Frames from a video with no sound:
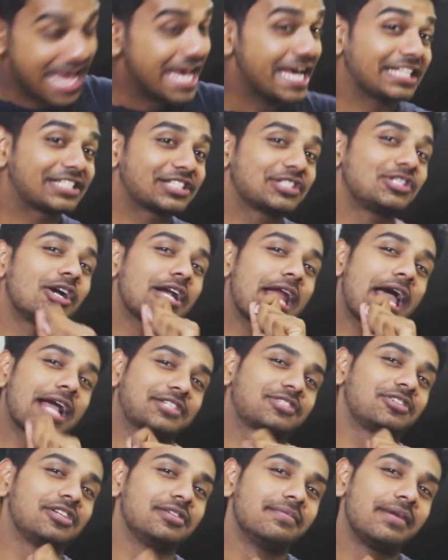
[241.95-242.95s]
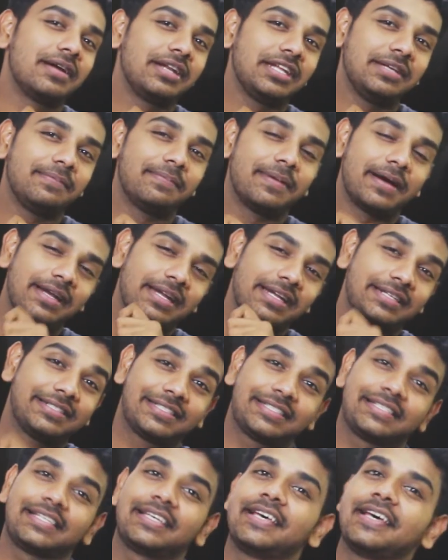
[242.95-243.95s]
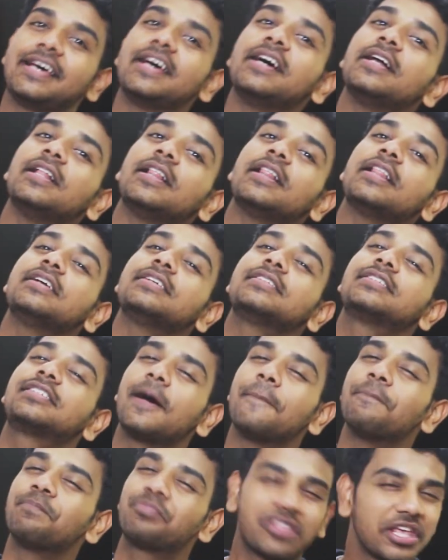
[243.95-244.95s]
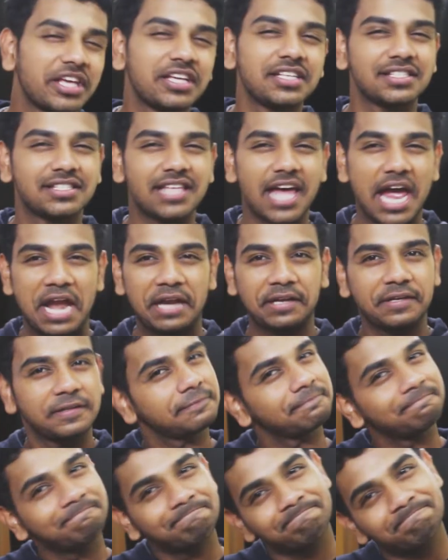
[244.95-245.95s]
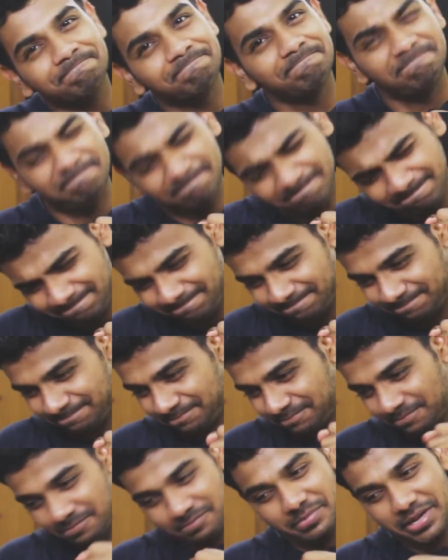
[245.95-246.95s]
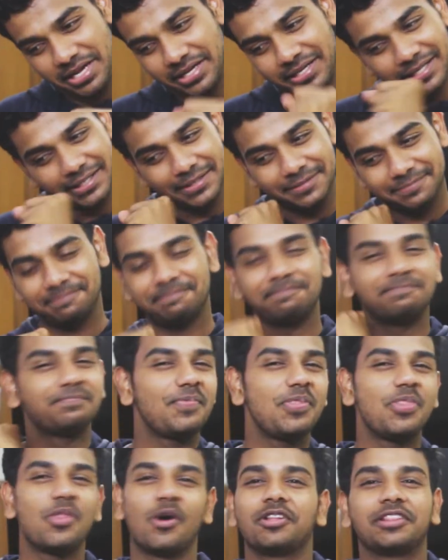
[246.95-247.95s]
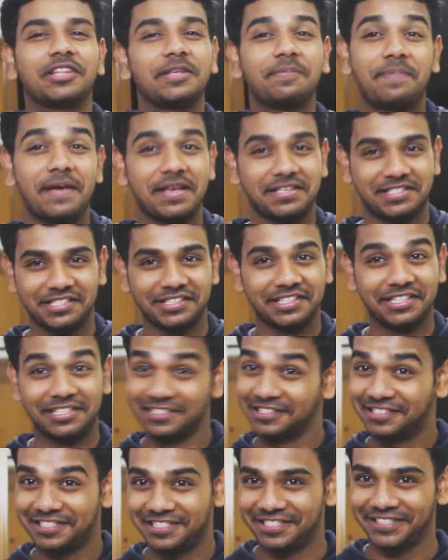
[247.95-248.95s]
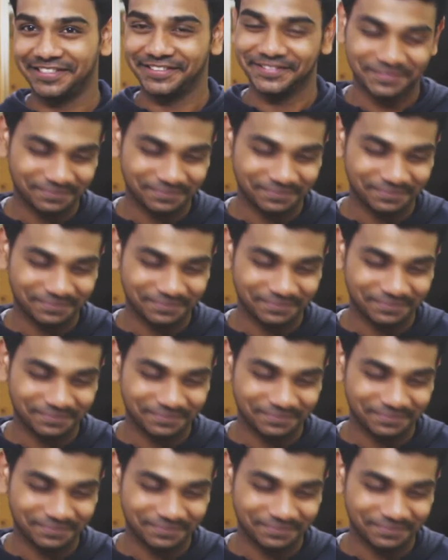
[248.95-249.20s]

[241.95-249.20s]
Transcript: It's not actual money, but it's some things that make it not the best in the list.